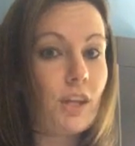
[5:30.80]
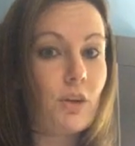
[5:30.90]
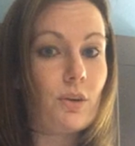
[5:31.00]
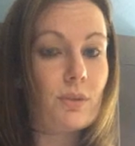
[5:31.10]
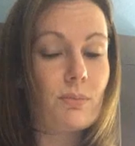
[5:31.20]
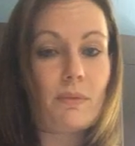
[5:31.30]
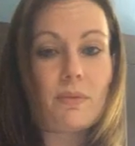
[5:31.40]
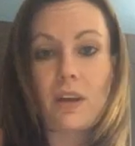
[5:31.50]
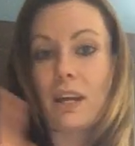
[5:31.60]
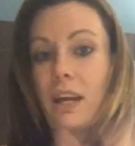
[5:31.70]
Who knows? Maybe
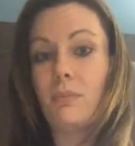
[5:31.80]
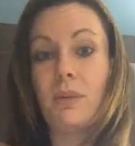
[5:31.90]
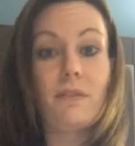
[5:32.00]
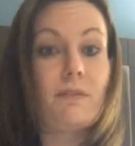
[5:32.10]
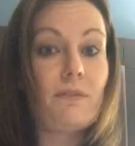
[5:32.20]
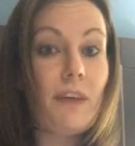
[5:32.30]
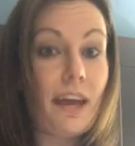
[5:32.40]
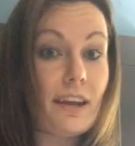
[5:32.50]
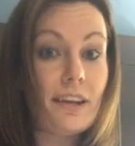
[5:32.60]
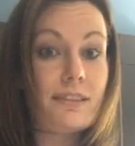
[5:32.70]
if I hadn't been a
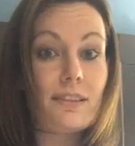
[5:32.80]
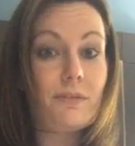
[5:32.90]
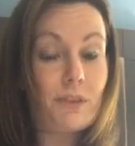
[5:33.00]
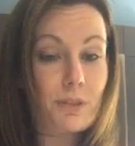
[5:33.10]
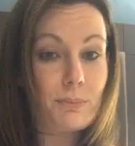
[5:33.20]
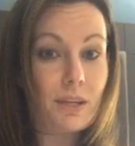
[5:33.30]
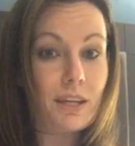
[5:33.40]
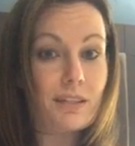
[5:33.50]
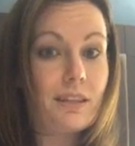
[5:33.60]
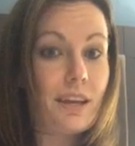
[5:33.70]
fat ass in the first
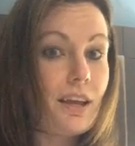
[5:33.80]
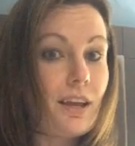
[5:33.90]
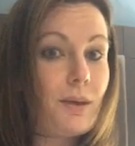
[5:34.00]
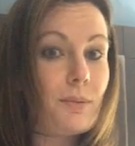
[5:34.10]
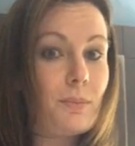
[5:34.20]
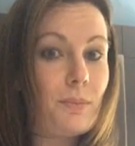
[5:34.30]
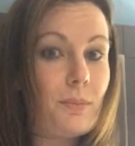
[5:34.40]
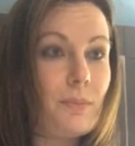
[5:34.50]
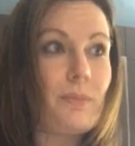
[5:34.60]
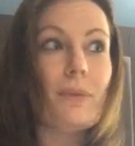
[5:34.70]
place,
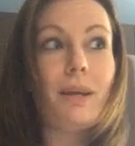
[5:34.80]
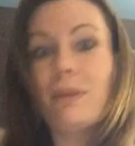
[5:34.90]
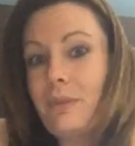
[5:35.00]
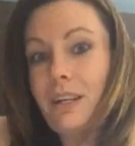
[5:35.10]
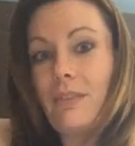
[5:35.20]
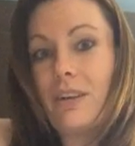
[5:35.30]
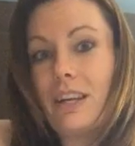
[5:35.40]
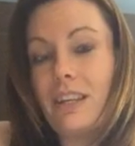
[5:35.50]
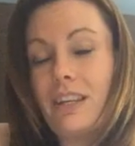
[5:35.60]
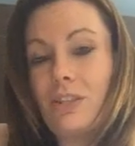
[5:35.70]
Maybe I would have never
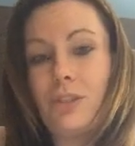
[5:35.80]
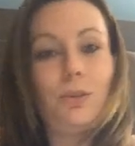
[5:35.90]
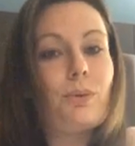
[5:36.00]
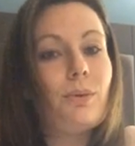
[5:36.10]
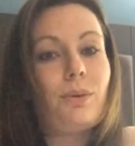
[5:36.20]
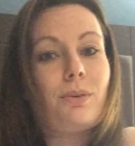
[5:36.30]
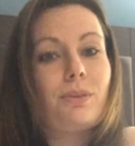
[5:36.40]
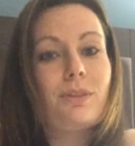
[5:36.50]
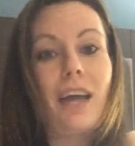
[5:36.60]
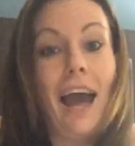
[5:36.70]
had the issue. Who
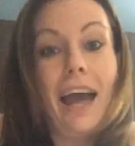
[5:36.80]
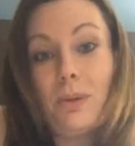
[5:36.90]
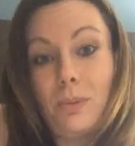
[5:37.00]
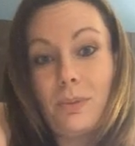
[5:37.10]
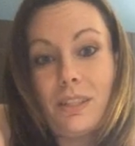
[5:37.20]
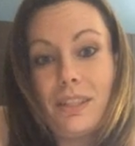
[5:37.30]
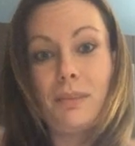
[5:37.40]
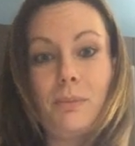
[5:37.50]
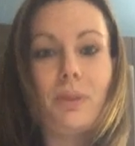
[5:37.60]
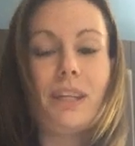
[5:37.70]
knows? I don't.
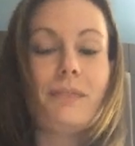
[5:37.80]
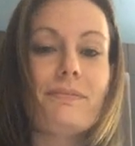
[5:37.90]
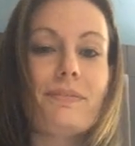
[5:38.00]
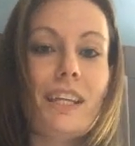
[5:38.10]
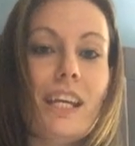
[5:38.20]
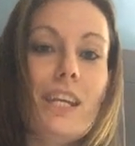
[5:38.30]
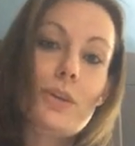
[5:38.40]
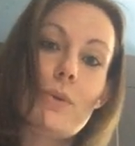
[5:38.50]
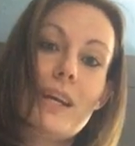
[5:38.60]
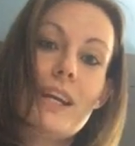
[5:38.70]
But
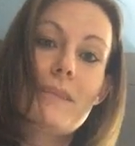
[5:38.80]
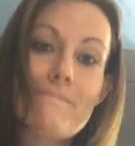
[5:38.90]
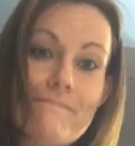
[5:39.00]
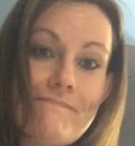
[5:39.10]
either way,